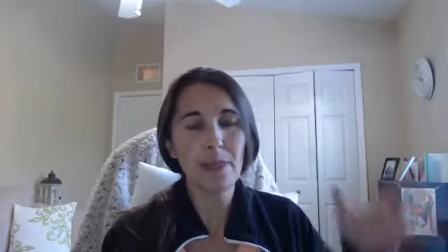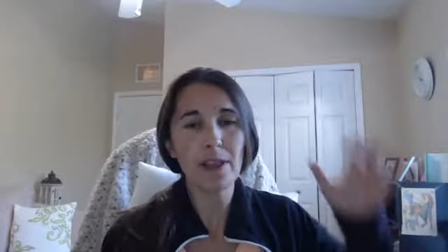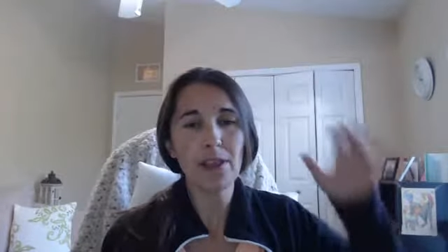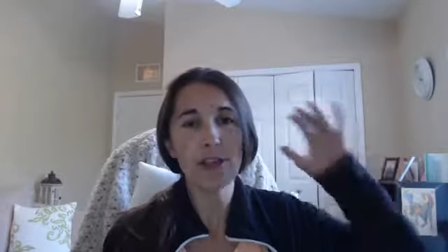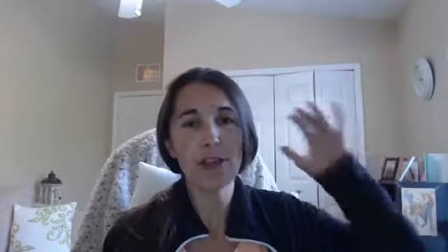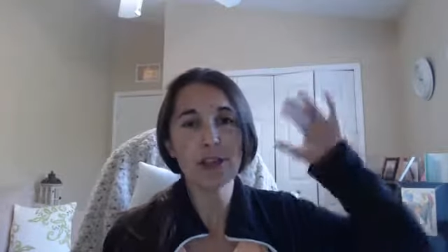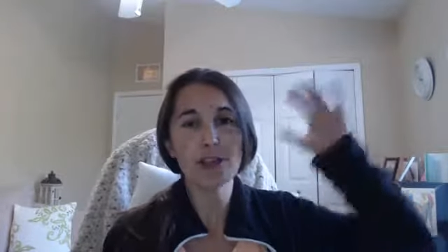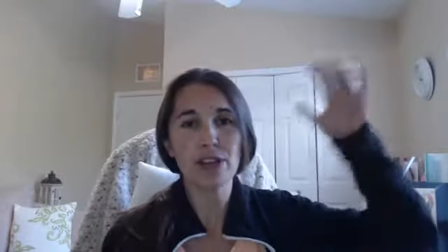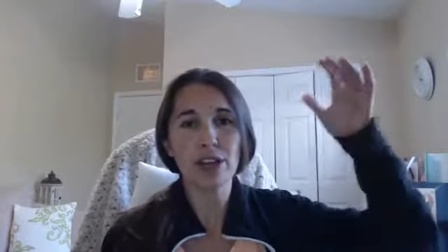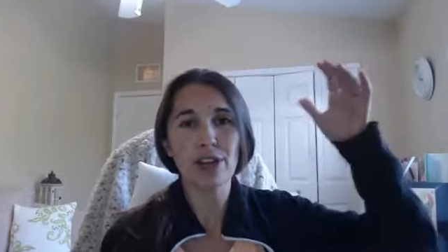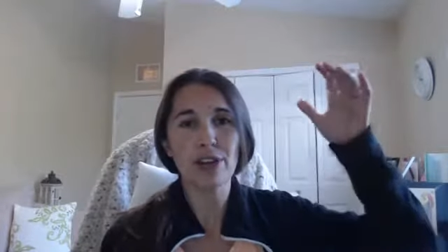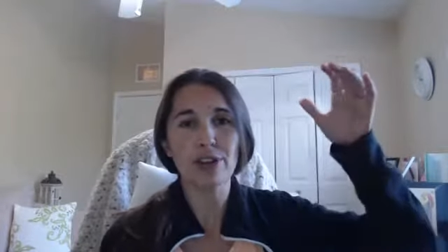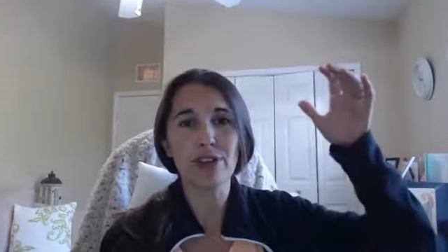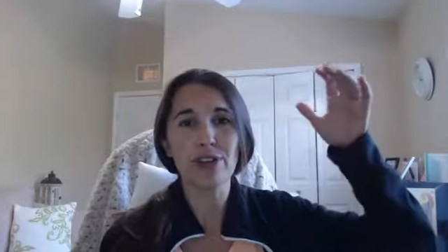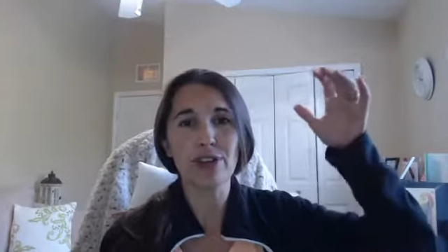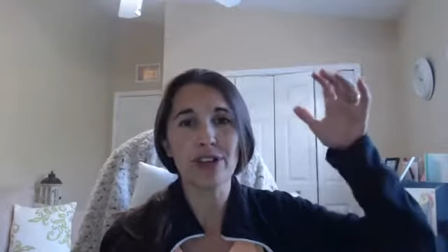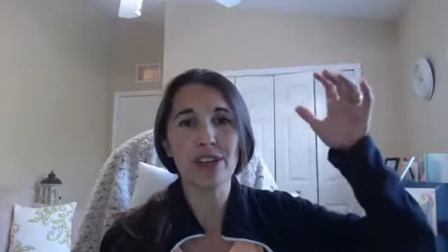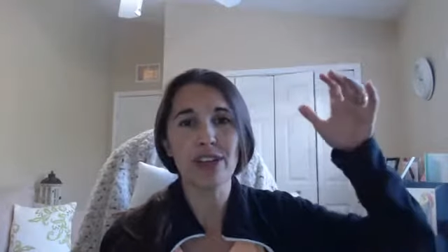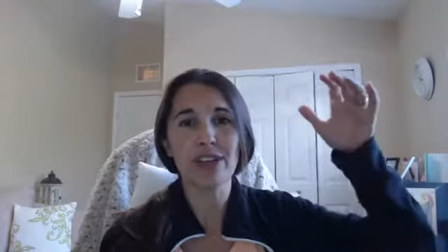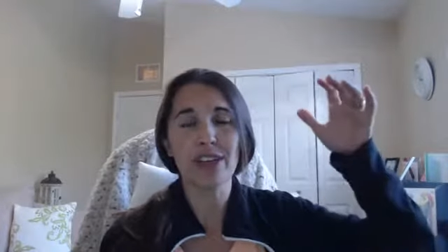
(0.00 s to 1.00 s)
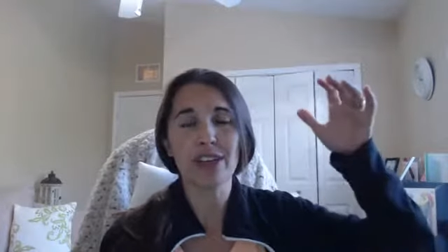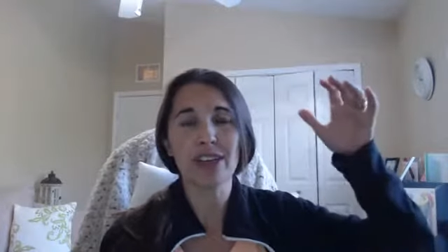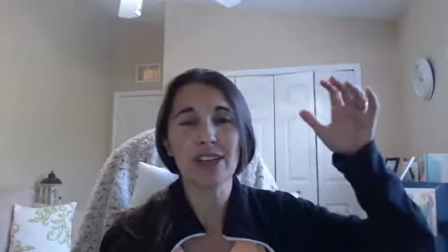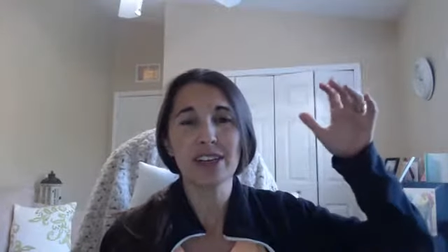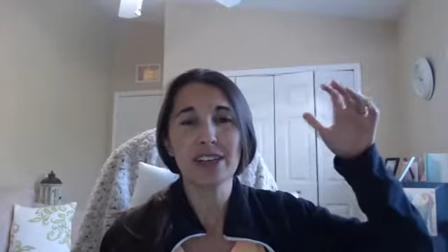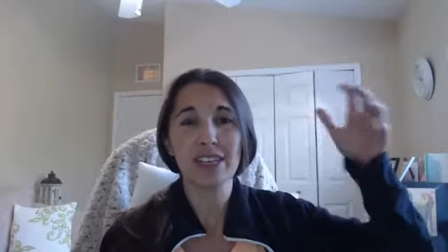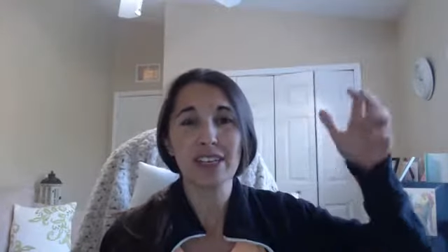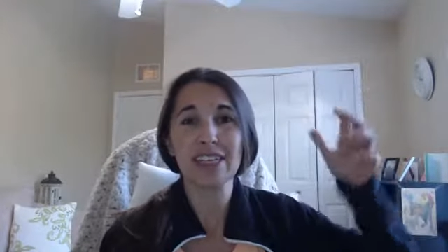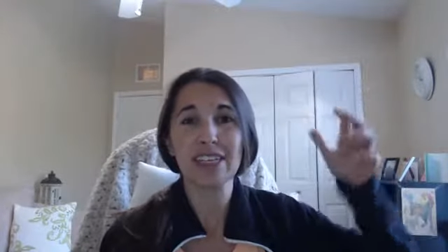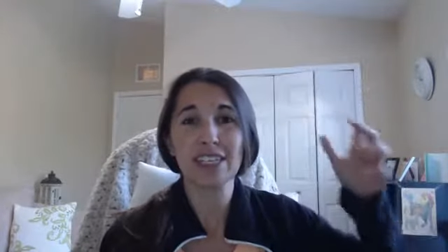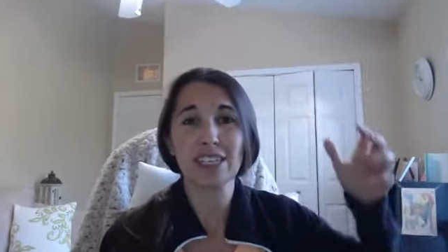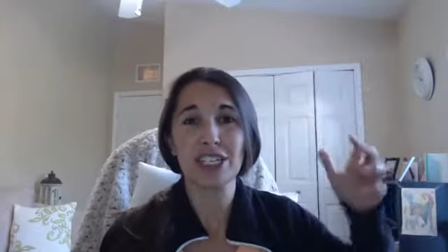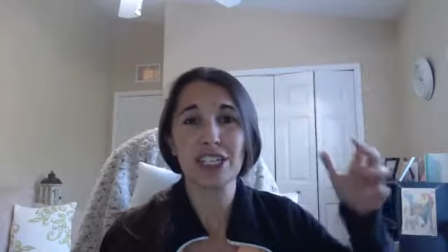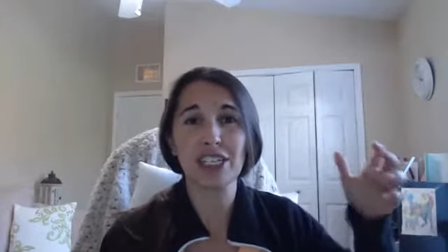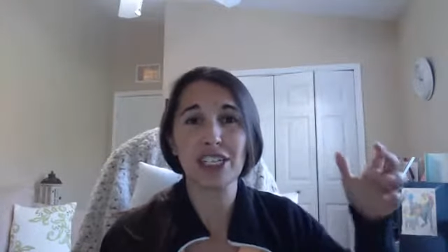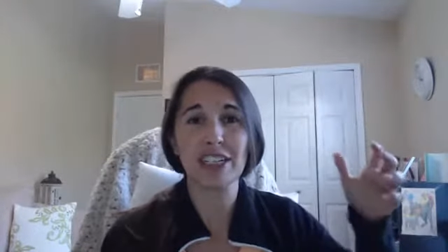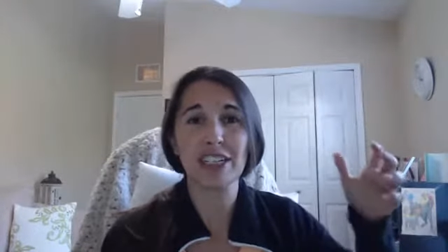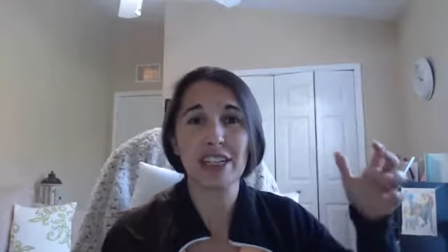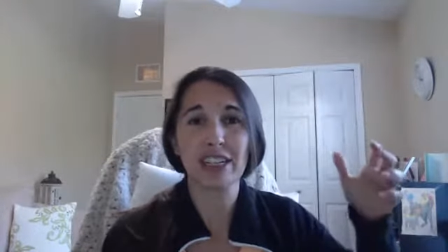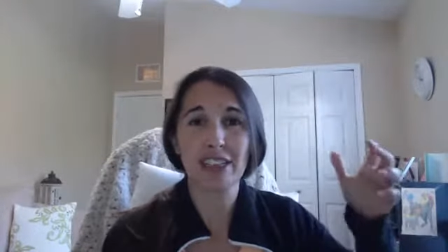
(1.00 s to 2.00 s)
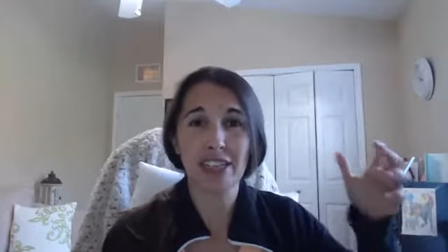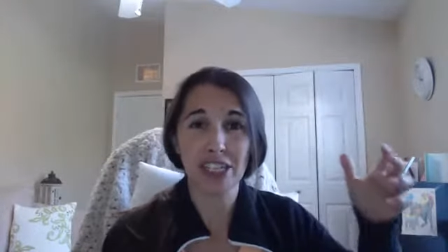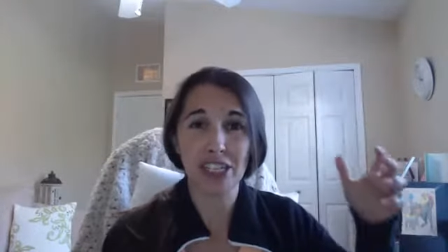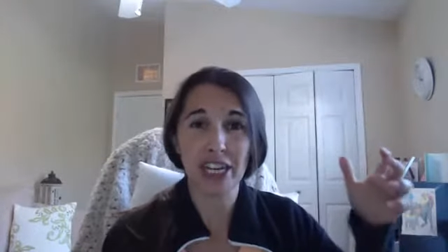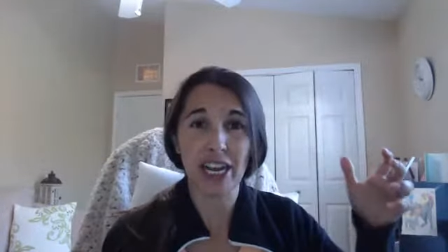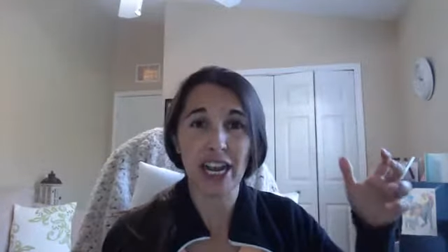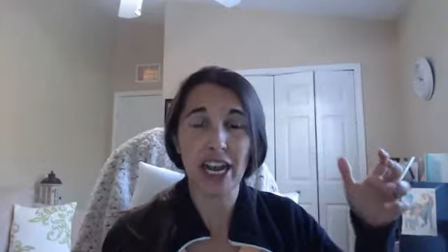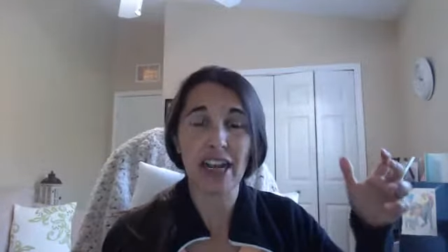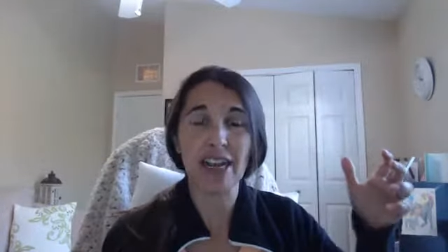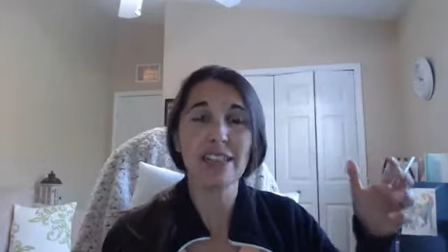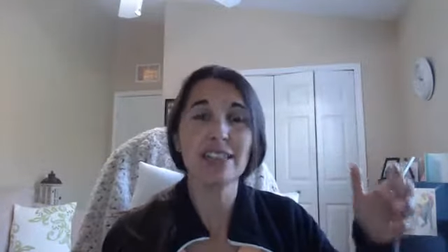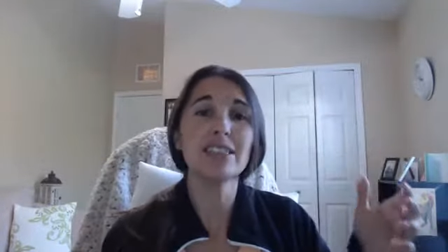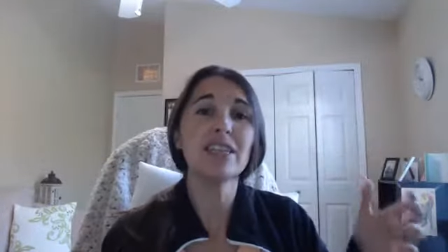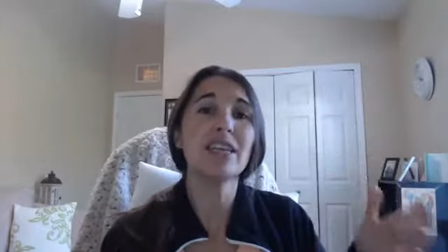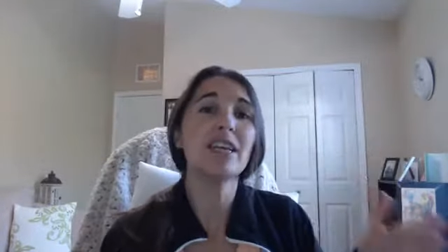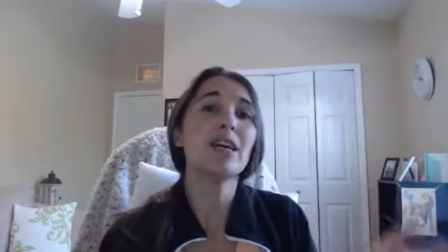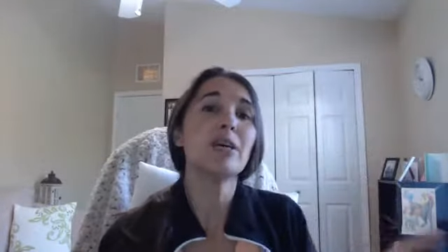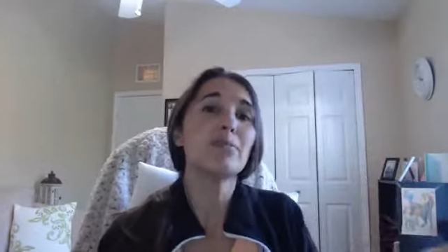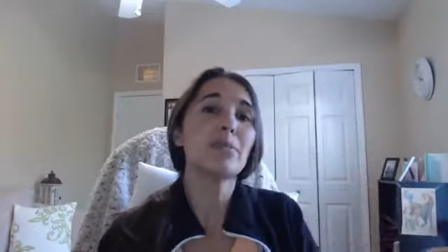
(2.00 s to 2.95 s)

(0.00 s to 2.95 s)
those other needs that she that she has.